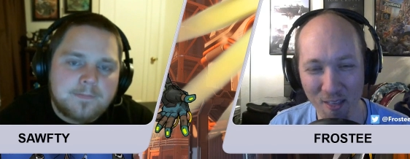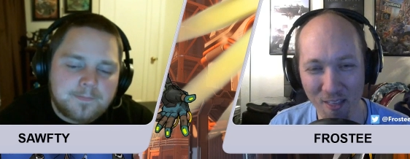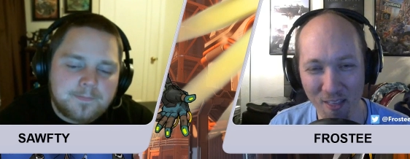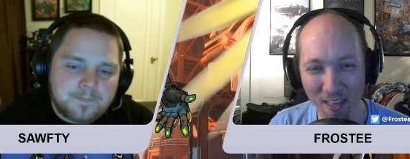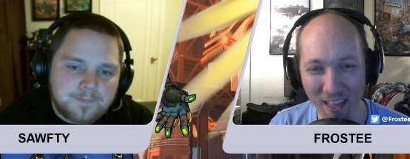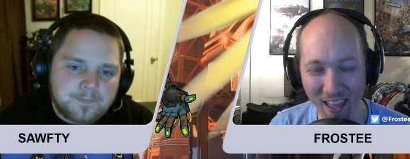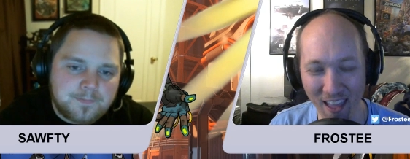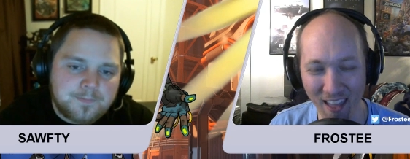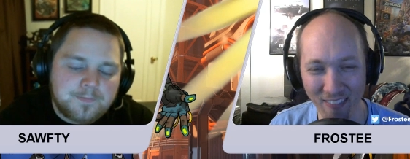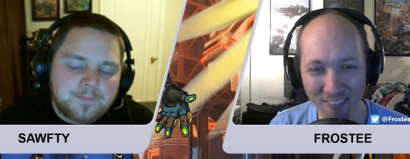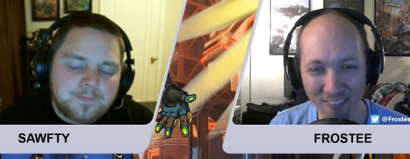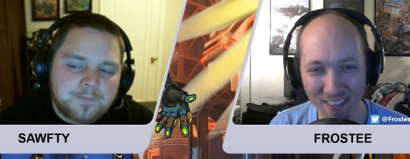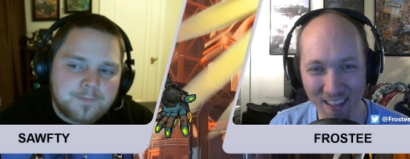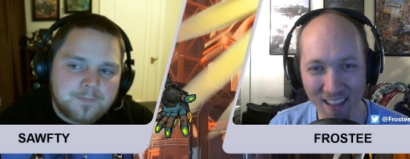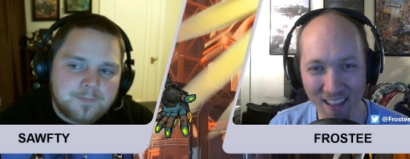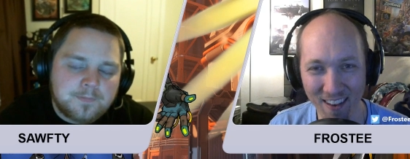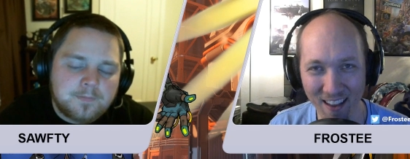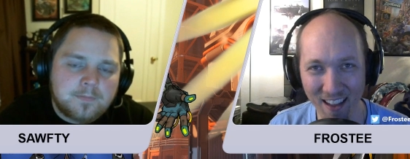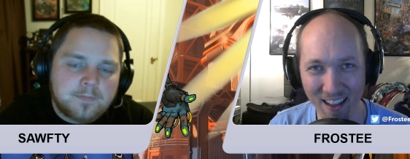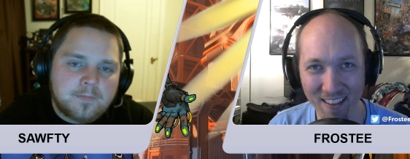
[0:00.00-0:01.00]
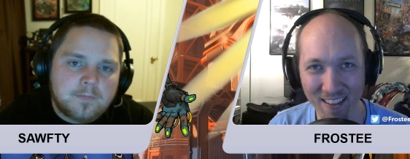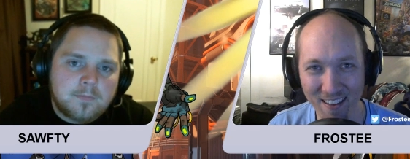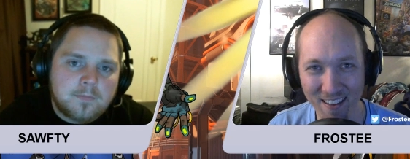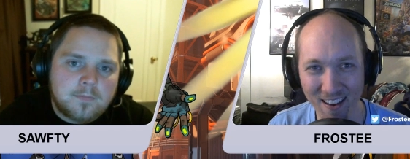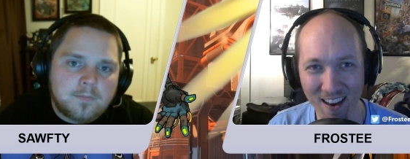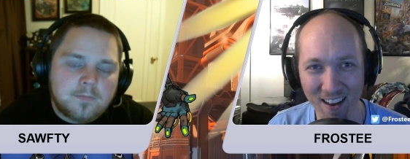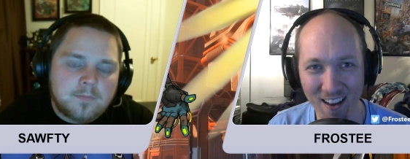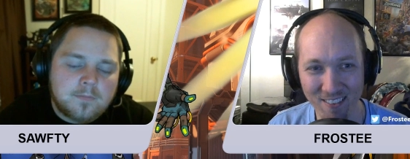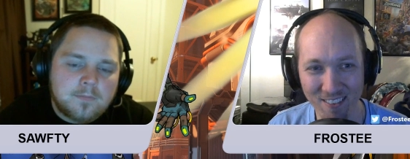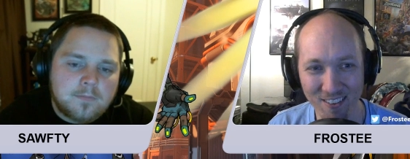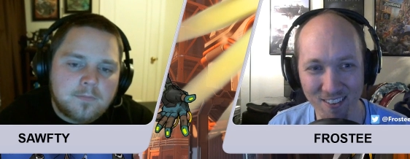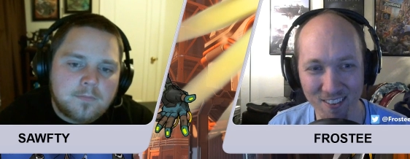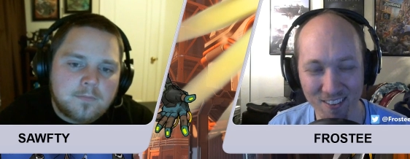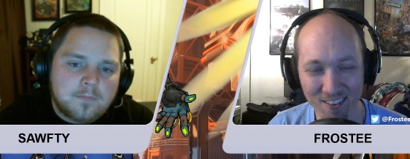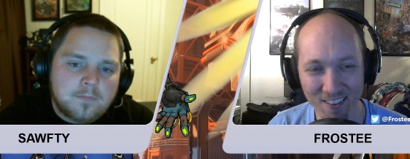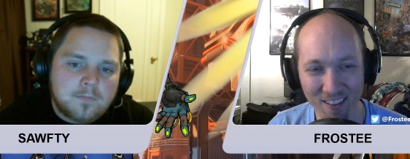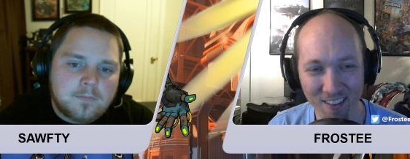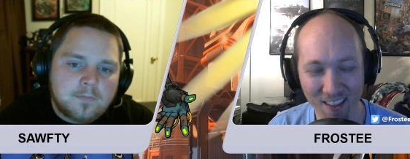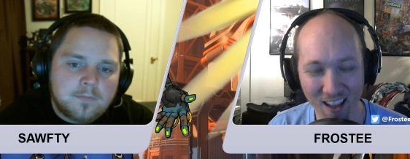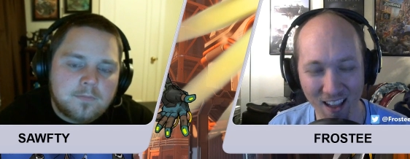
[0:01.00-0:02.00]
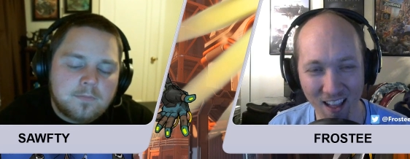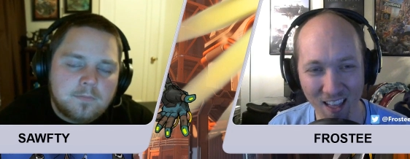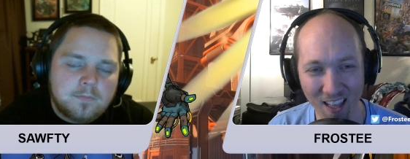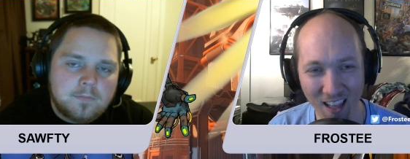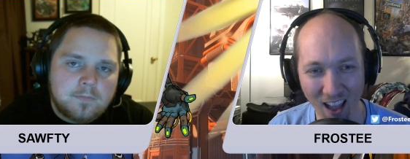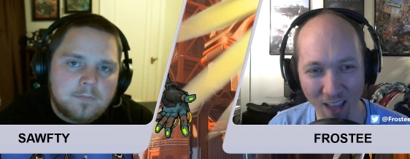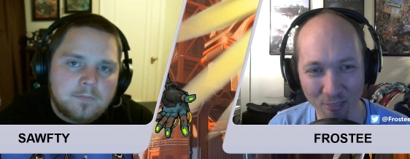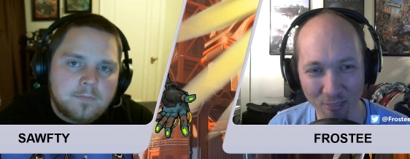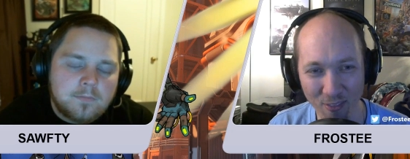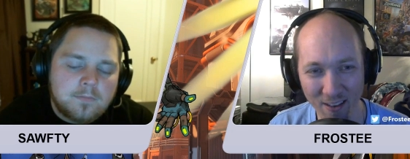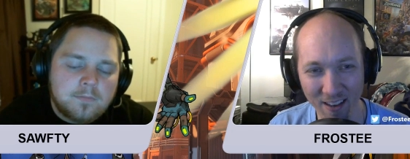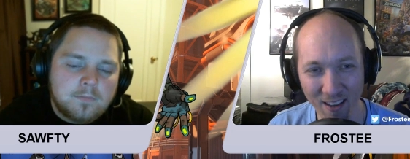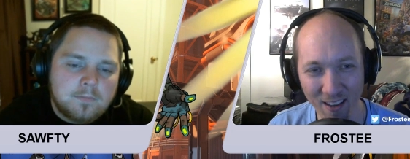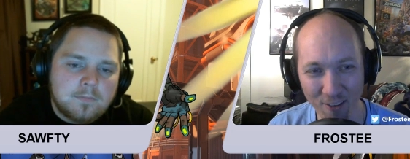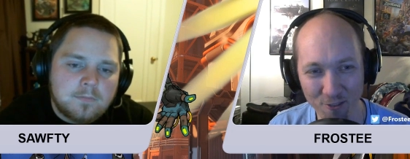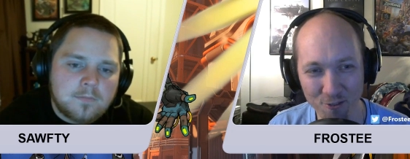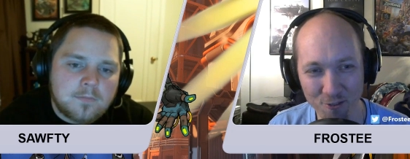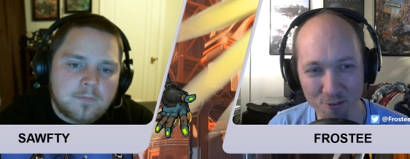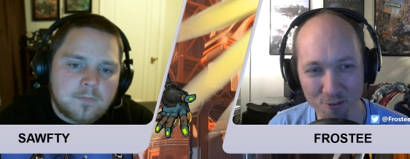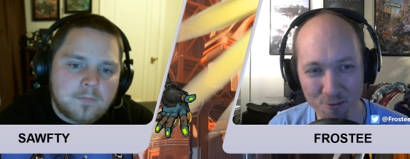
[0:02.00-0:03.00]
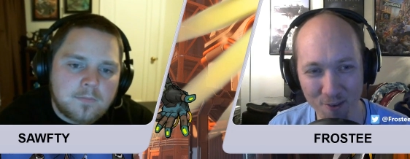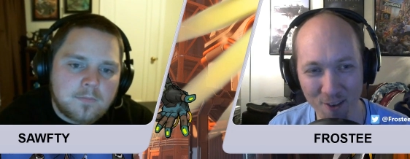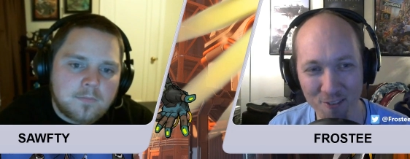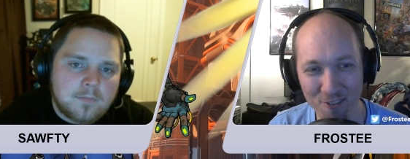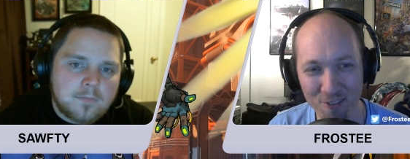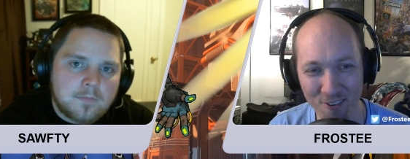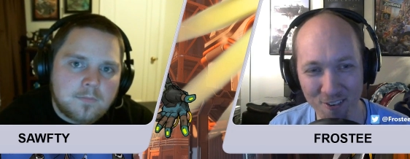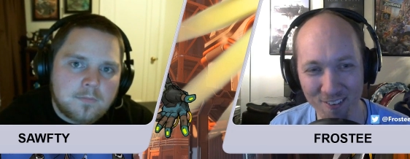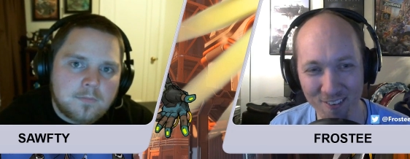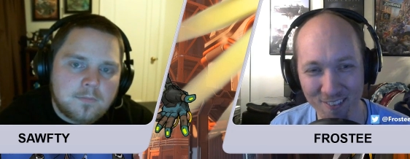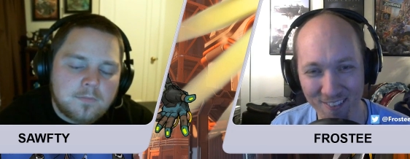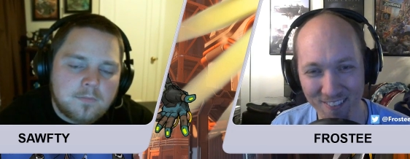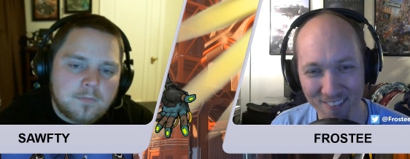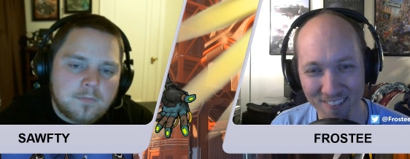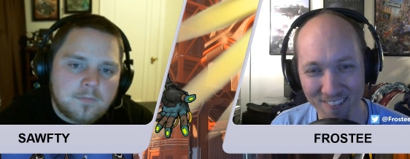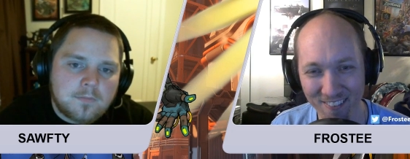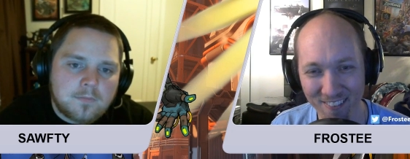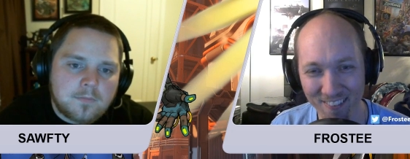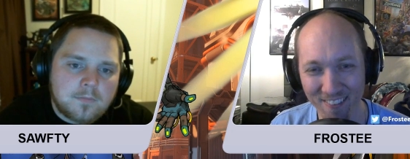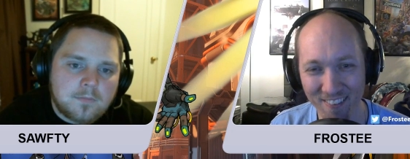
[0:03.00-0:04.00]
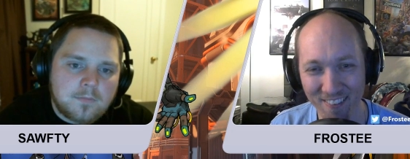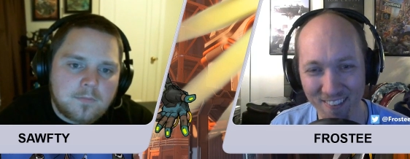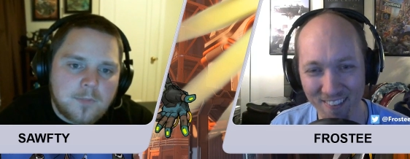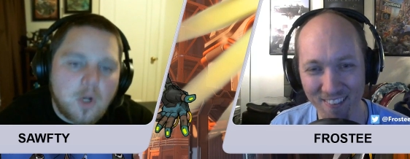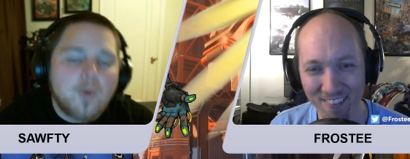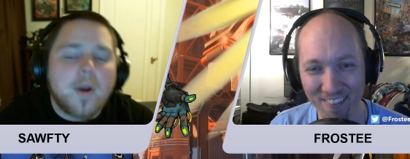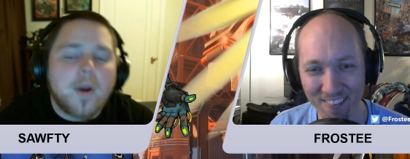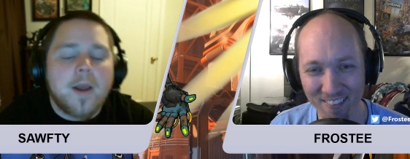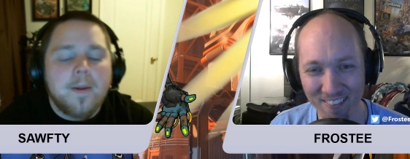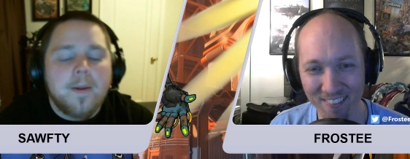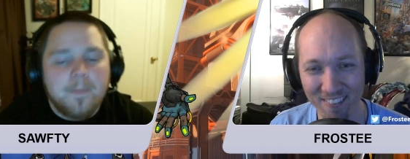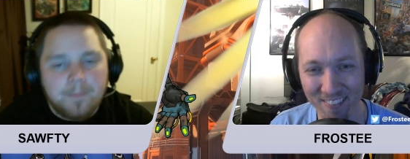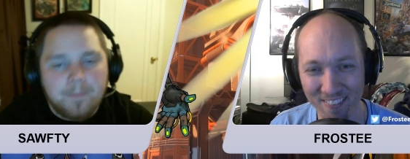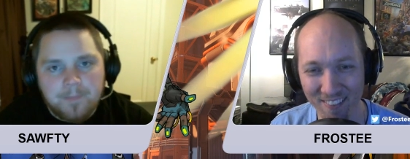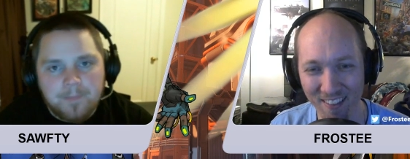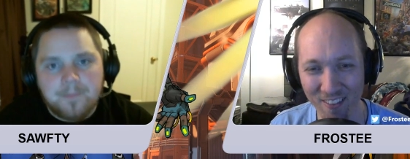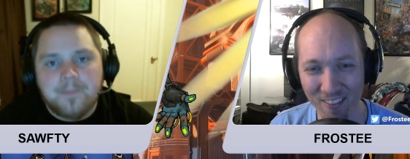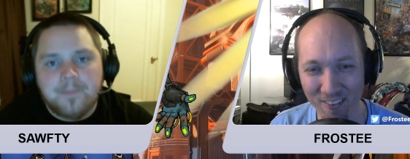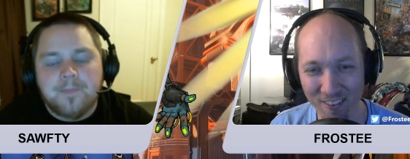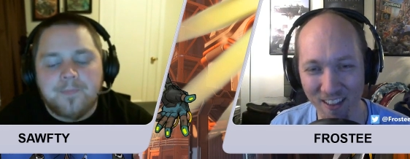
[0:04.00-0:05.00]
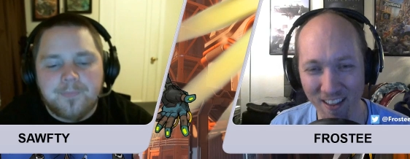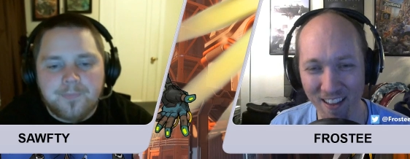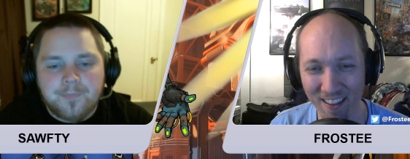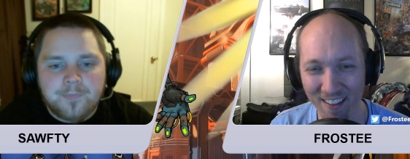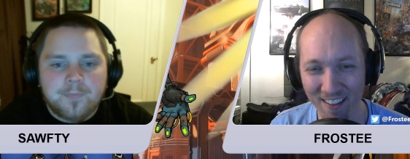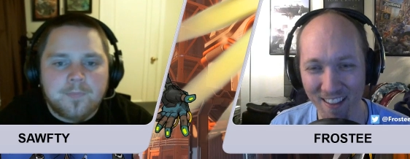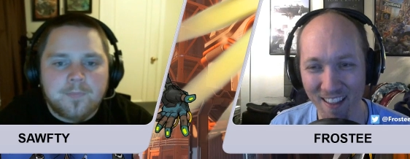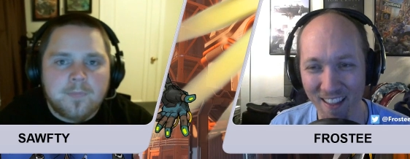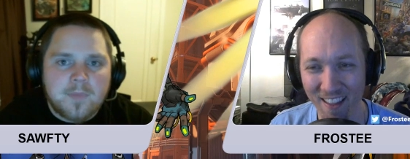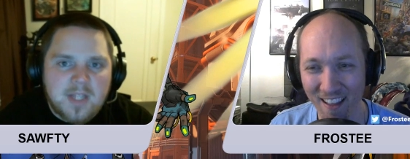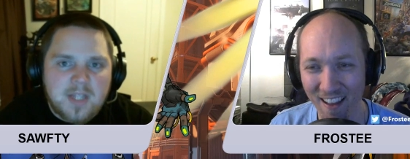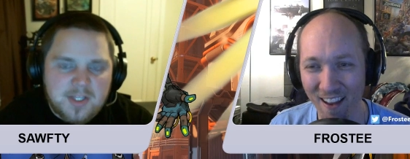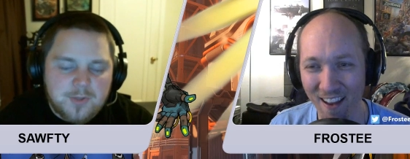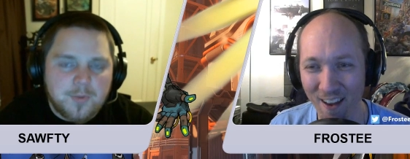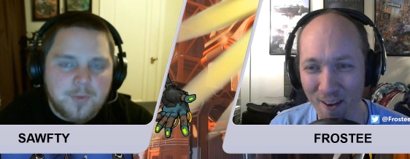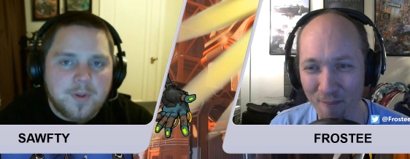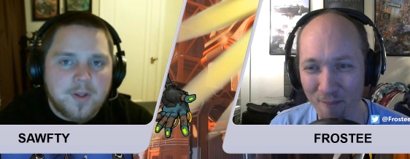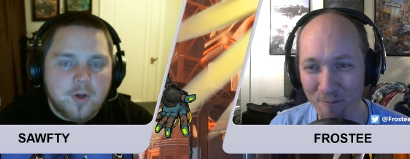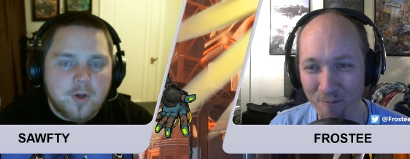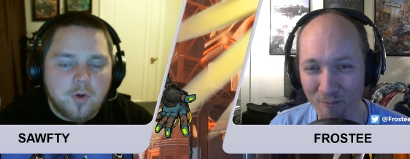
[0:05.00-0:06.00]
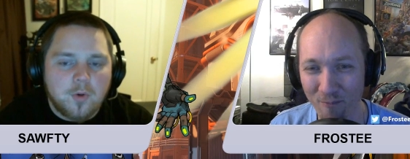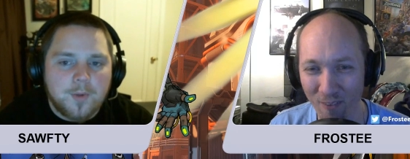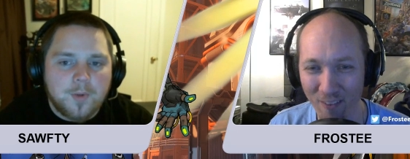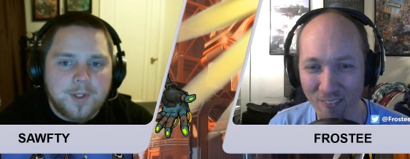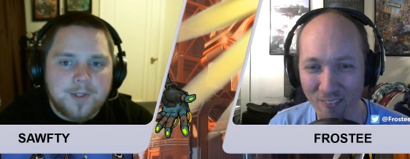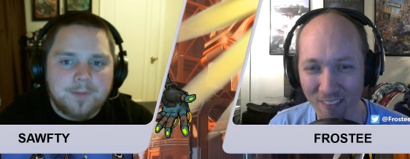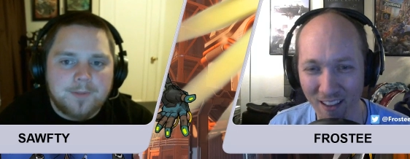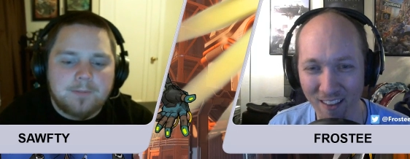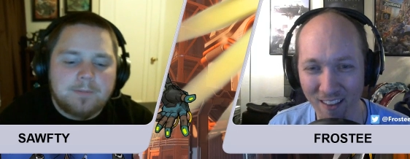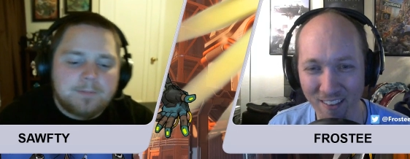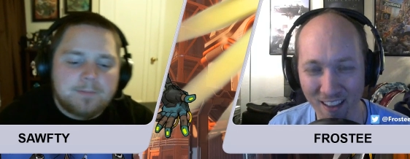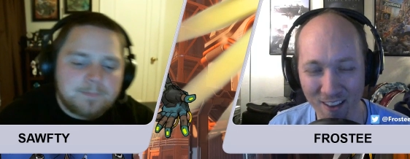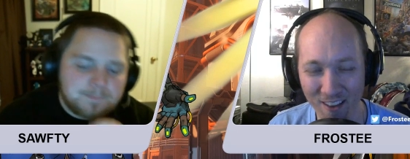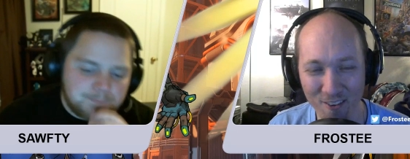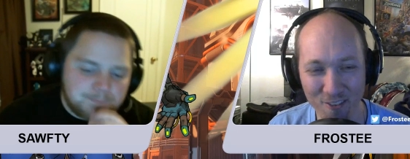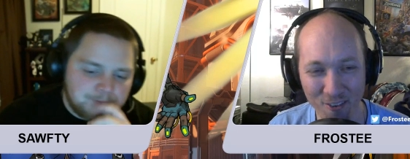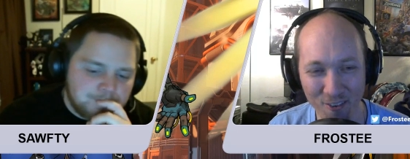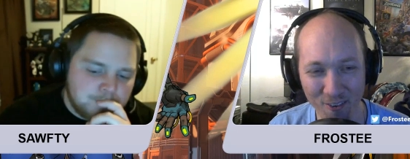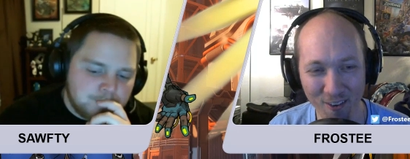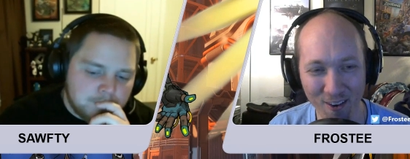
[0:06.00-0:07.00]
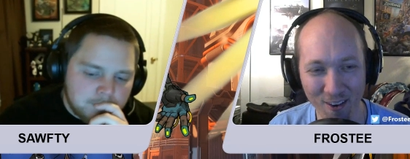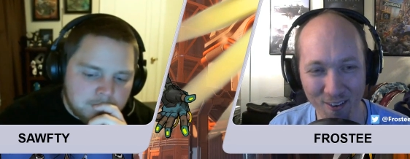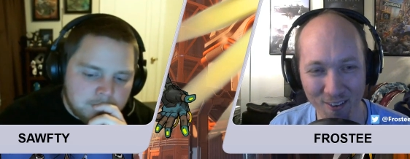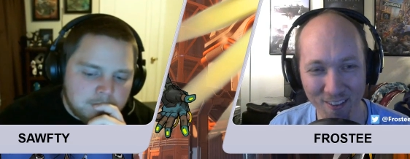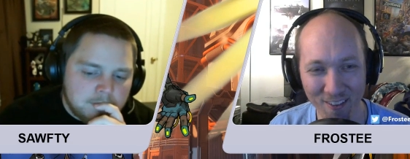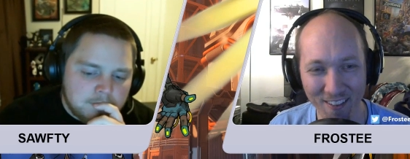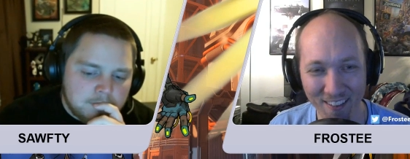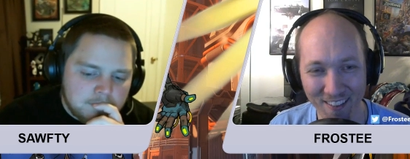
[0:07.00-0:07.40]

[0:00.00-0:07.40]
Speaker 1: And then I got, I think I got Tracer Okay. The other day, uh, really like, cool like a day or so ago.